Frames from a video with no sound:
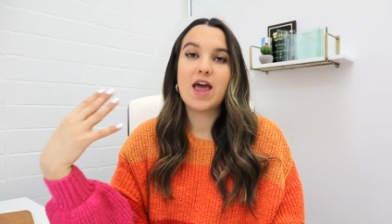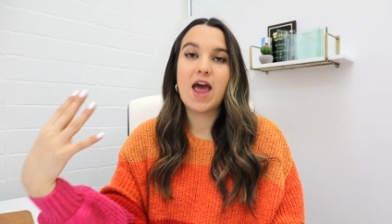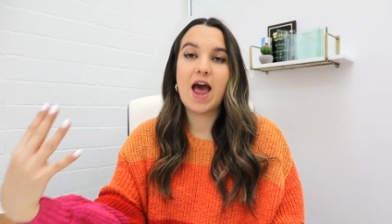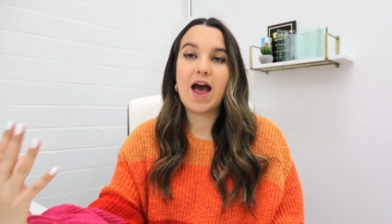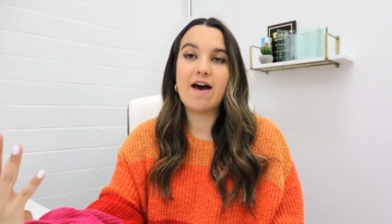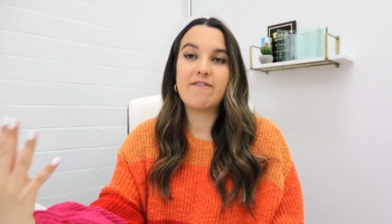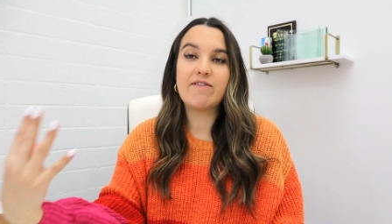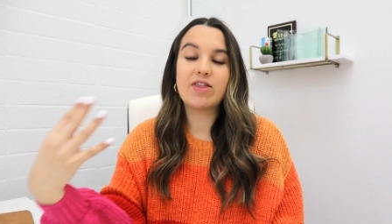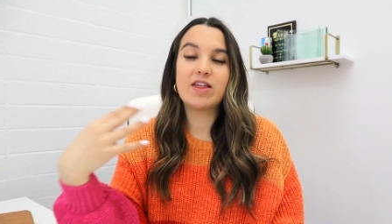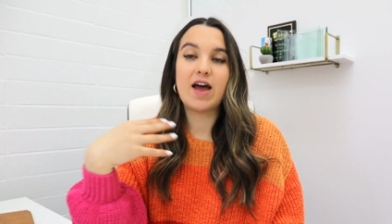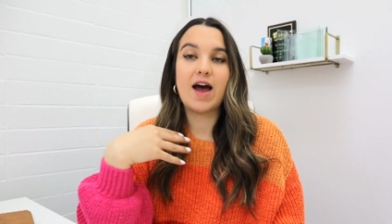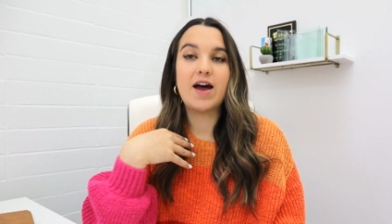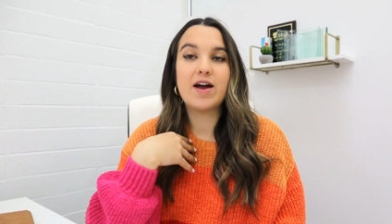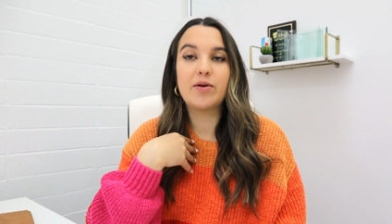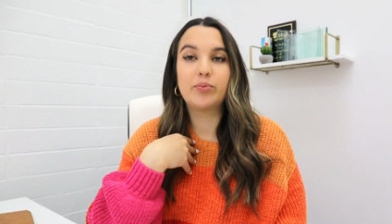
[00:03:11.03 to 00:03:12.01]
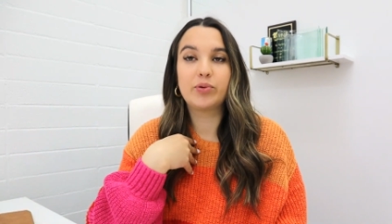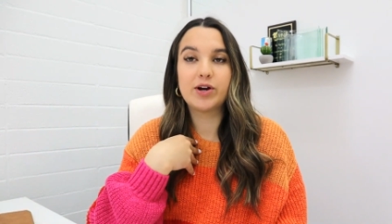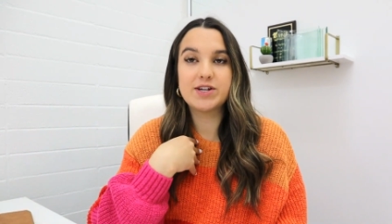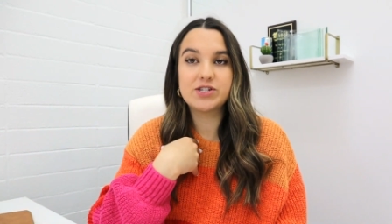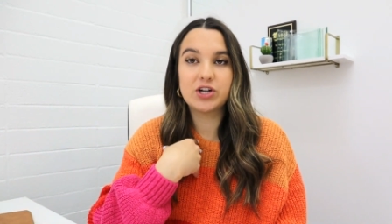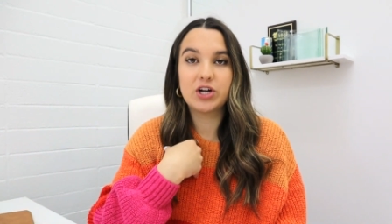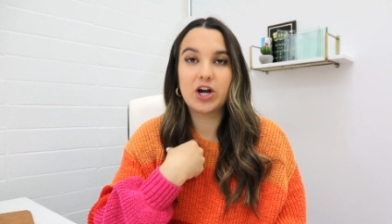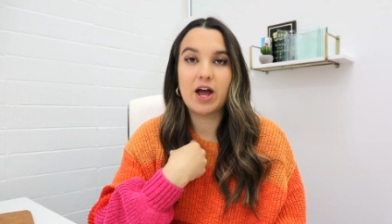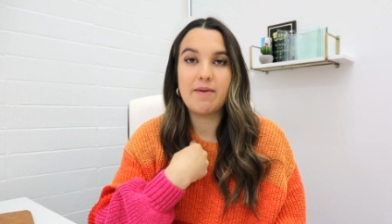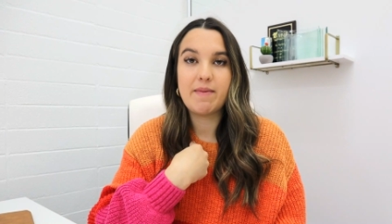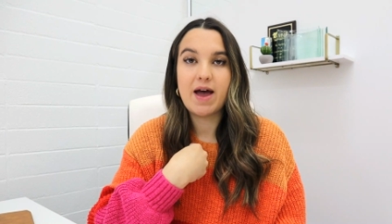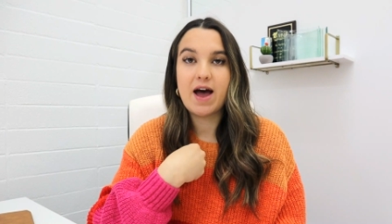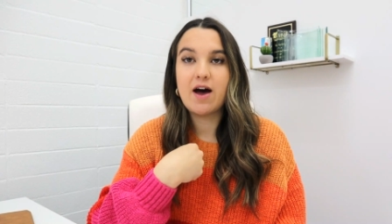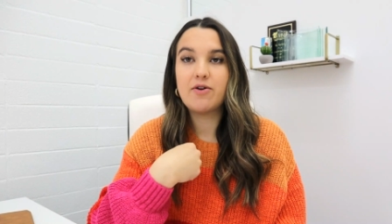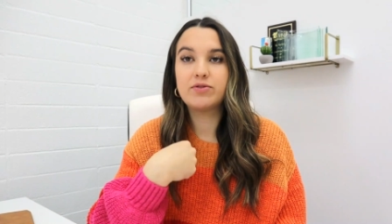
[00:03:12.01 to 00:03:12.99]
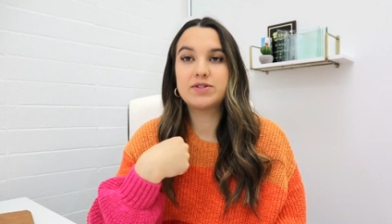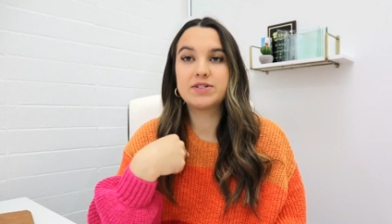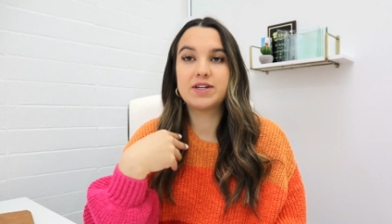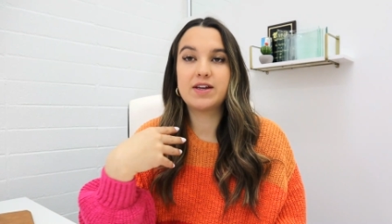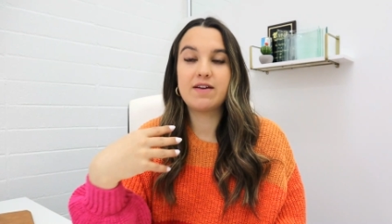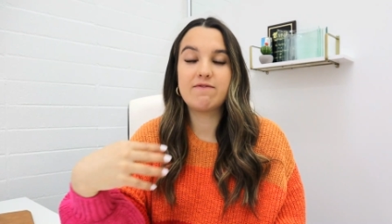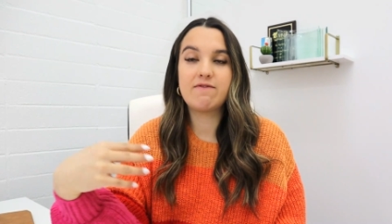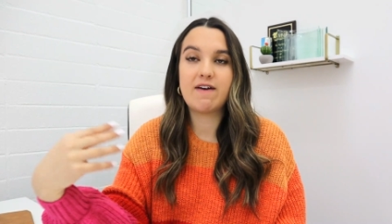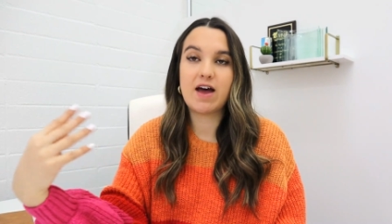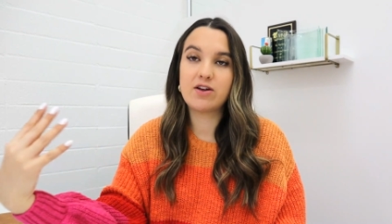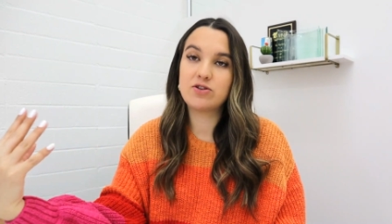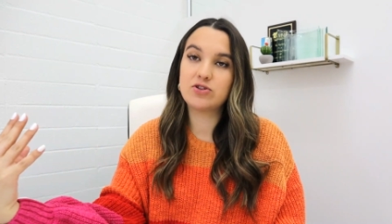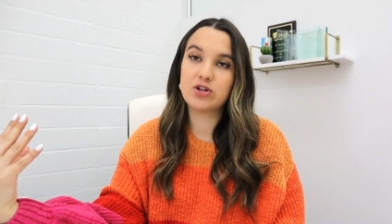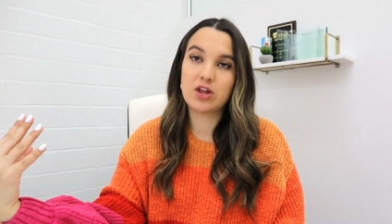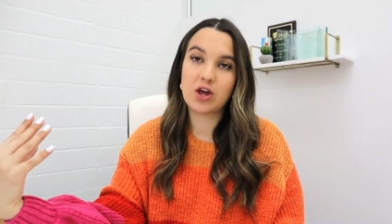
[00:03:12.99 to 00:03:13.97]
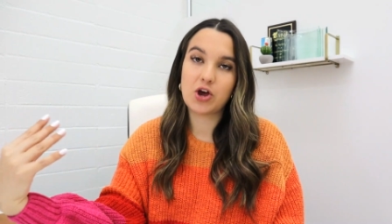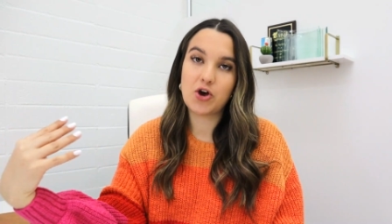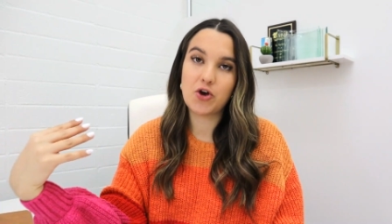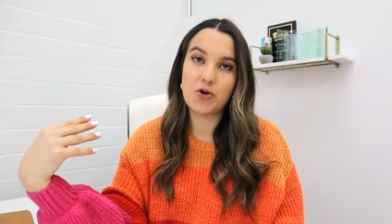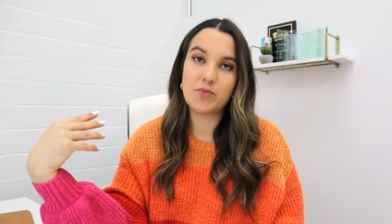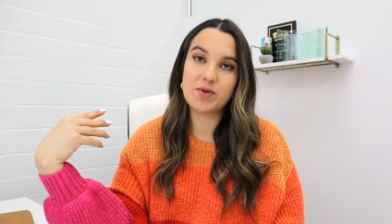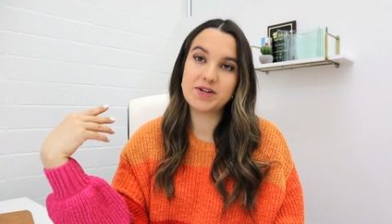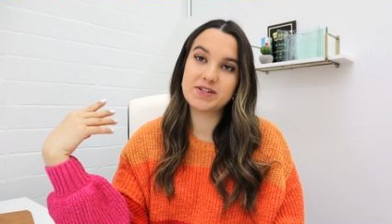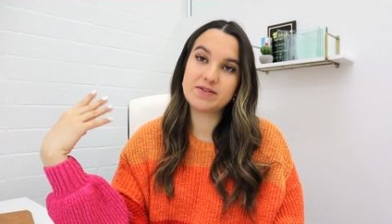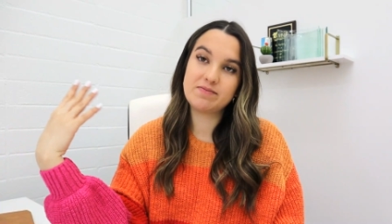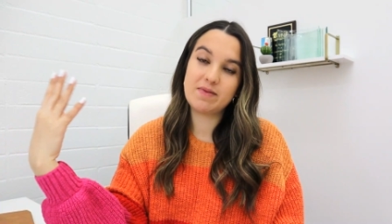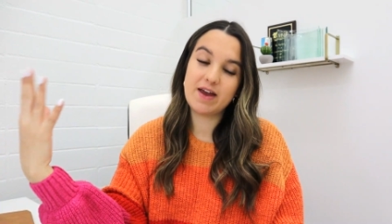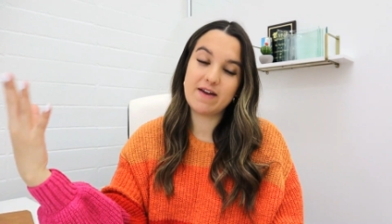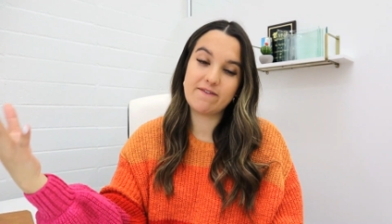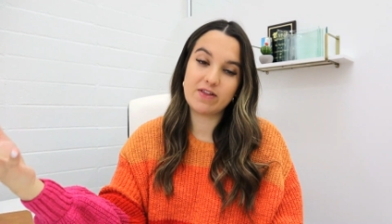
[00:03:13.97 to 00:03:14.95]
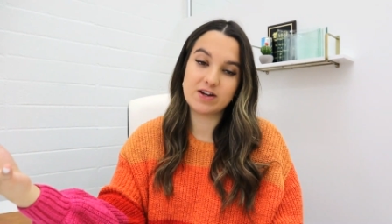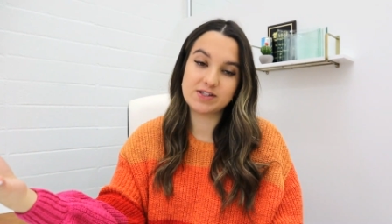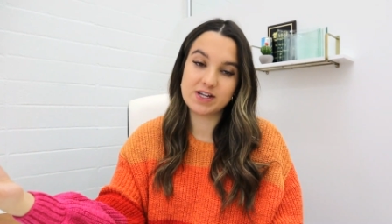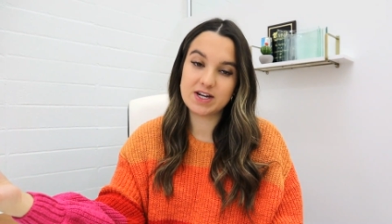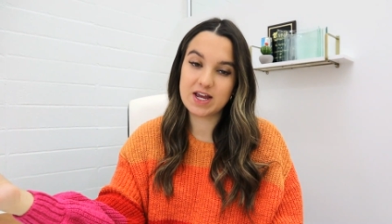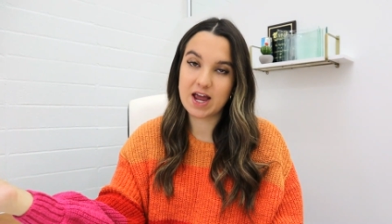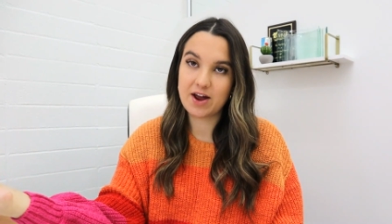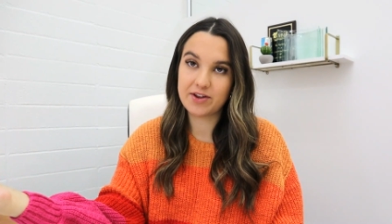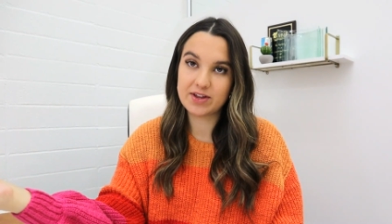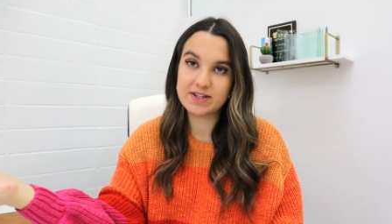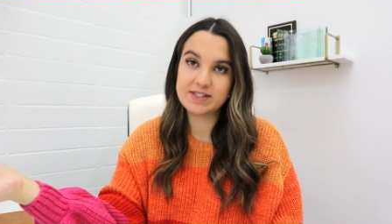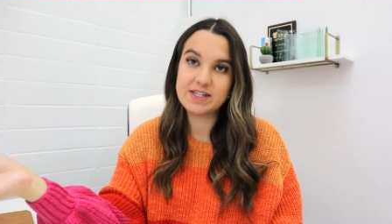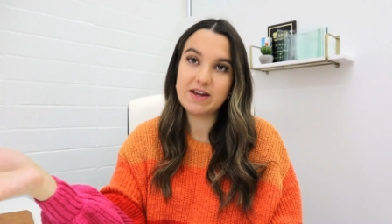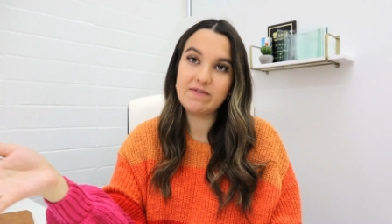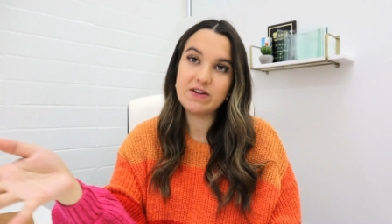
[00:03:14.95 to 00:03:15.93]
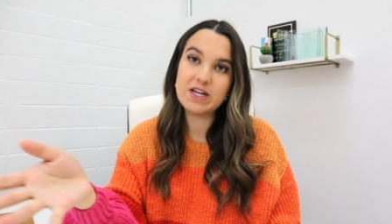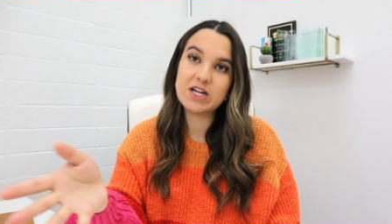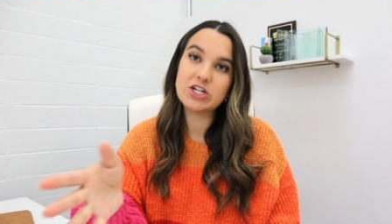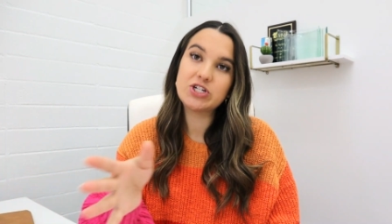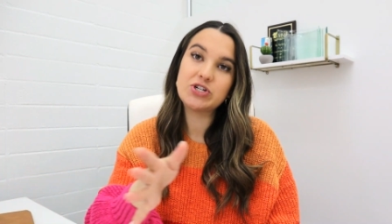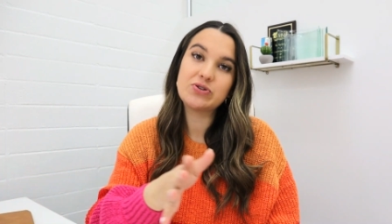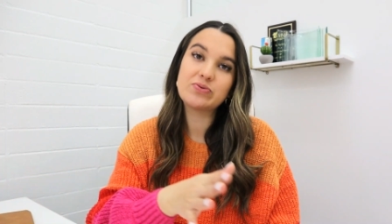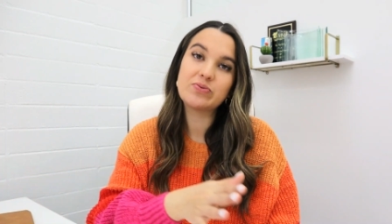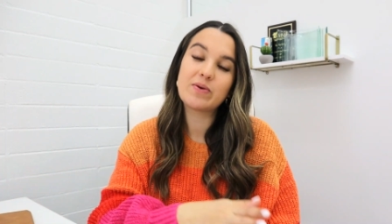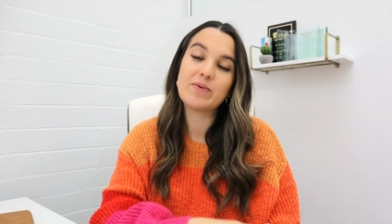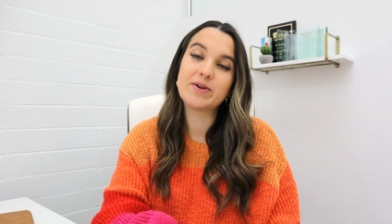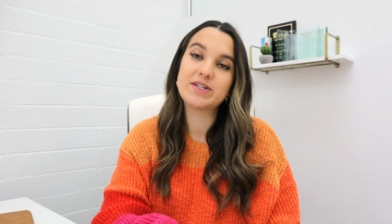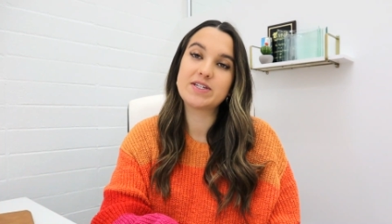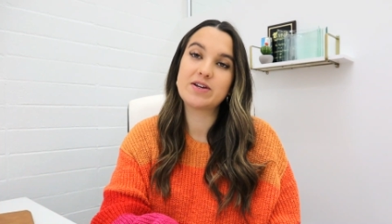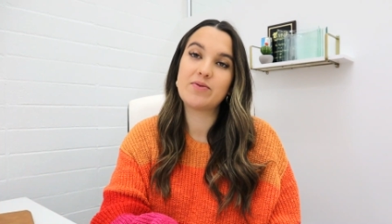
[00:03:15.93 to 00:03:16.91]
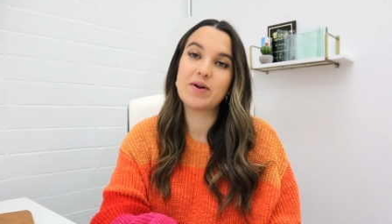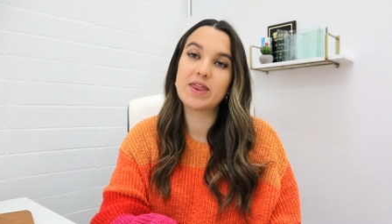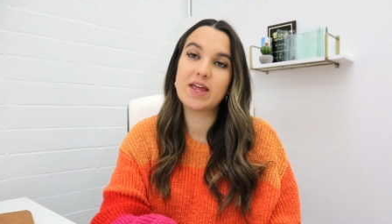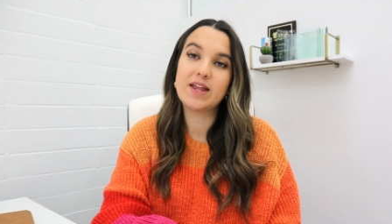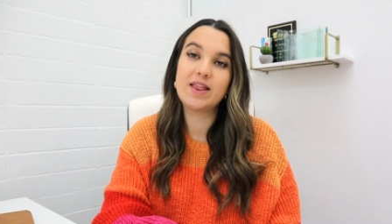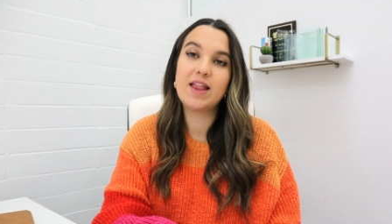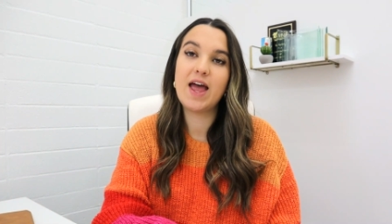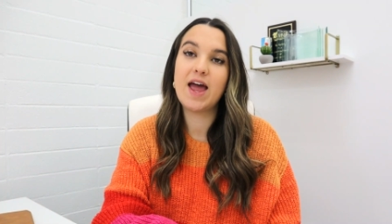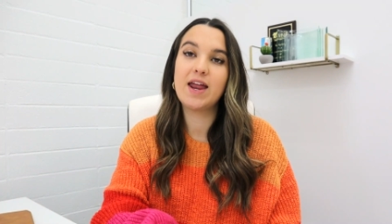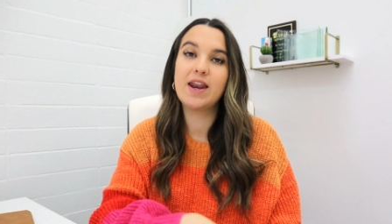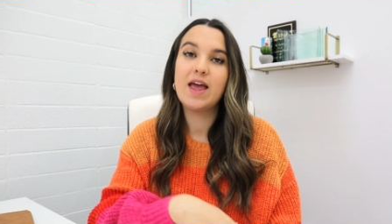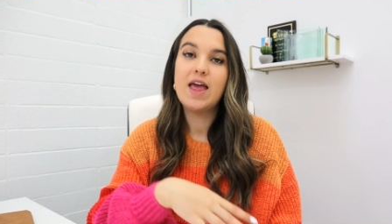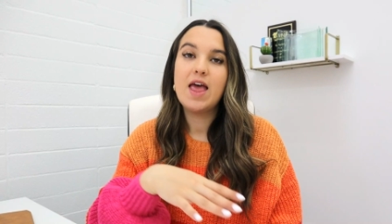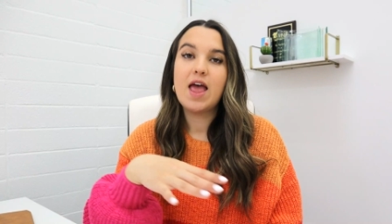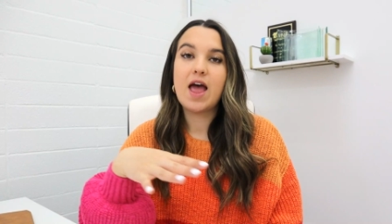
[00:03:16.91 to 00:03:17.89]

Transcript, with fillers: have that appraiser come out, give value to the home, if there's any health and safety issues, we will deal with it then.